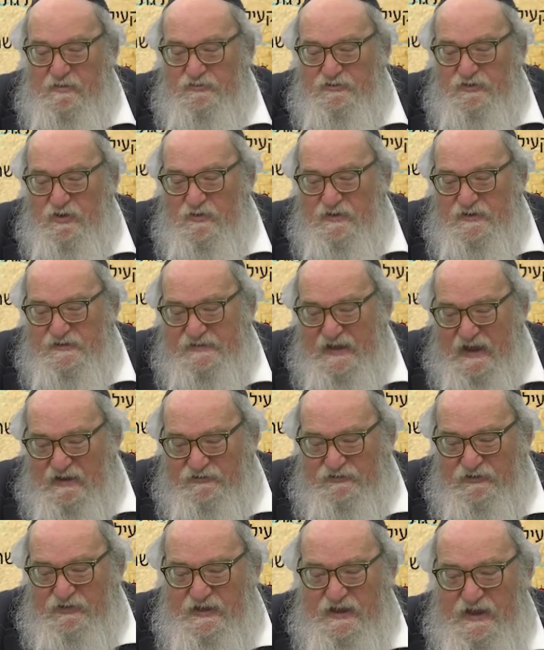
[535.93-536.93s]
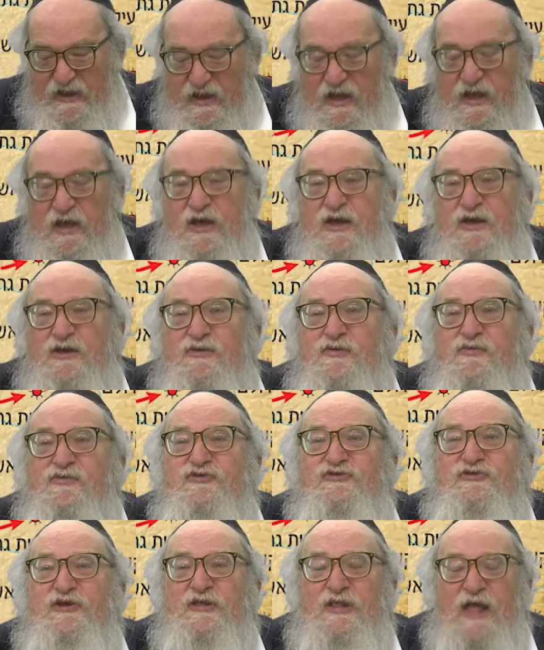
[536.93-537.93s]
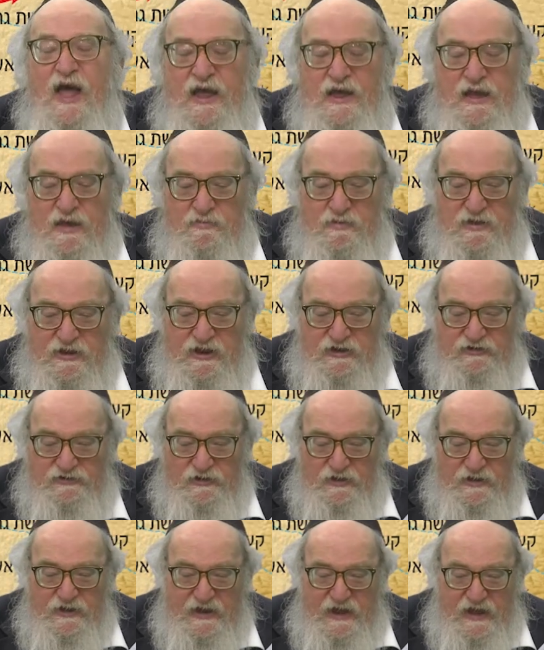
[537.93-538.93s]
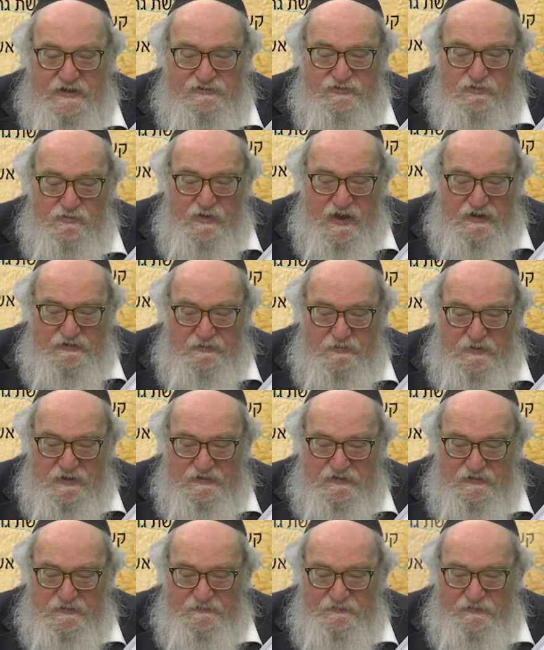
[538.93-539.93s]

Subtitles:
So essentially, Yerushalayim initially gets a respite.